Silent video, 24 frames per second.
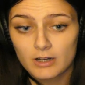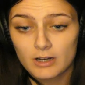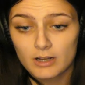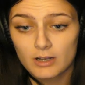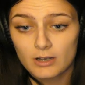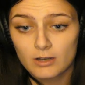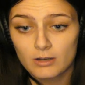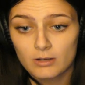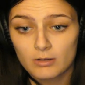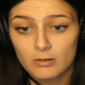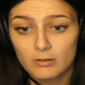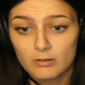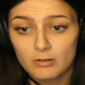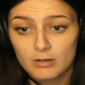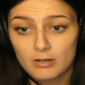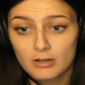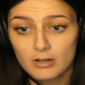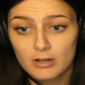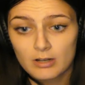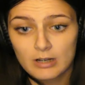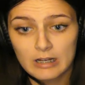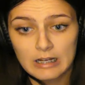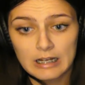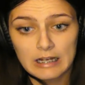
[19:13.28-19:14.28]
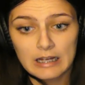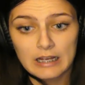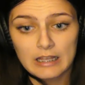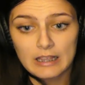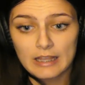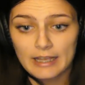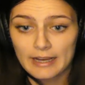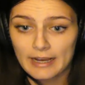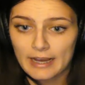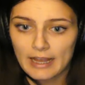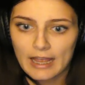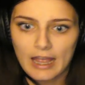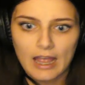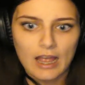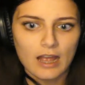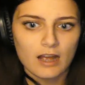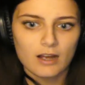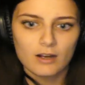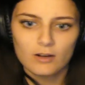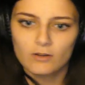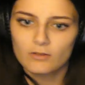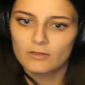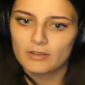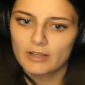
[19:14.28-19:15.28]
know, like,
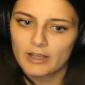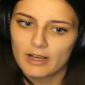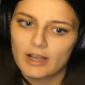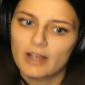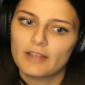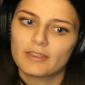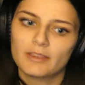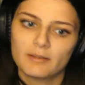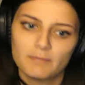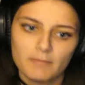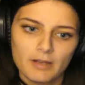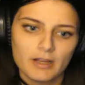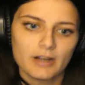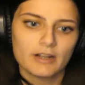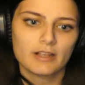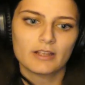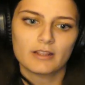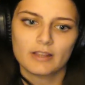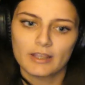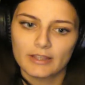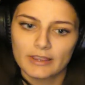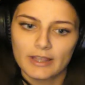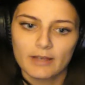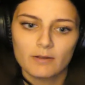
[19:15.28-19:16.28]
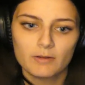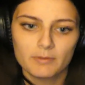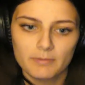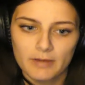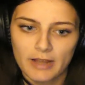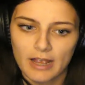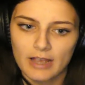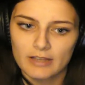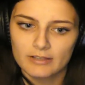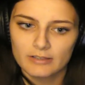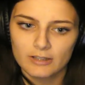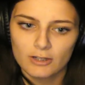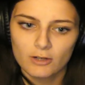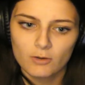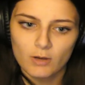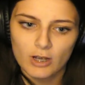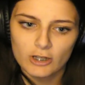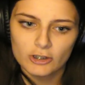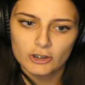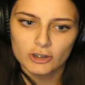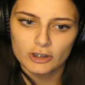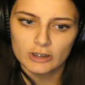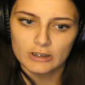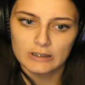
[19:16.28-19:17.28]
how they got the money. Like, they would be asking
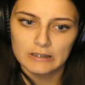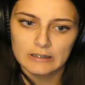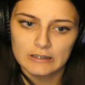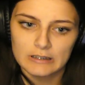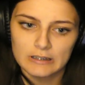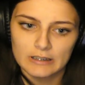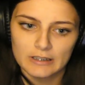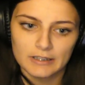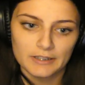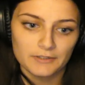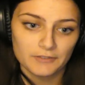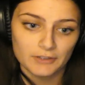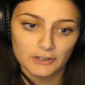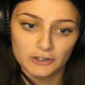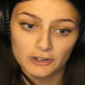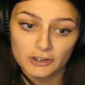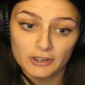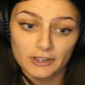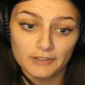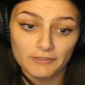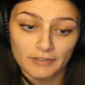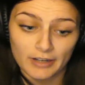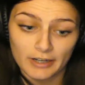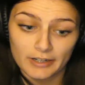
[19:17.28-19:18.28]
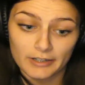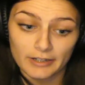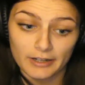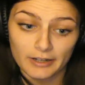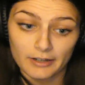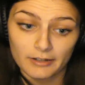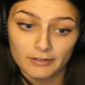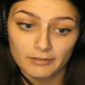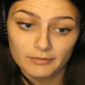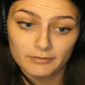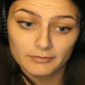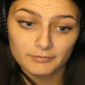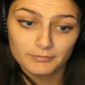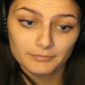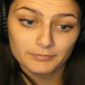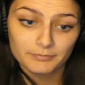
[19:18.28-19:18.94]
questions and eventually find out.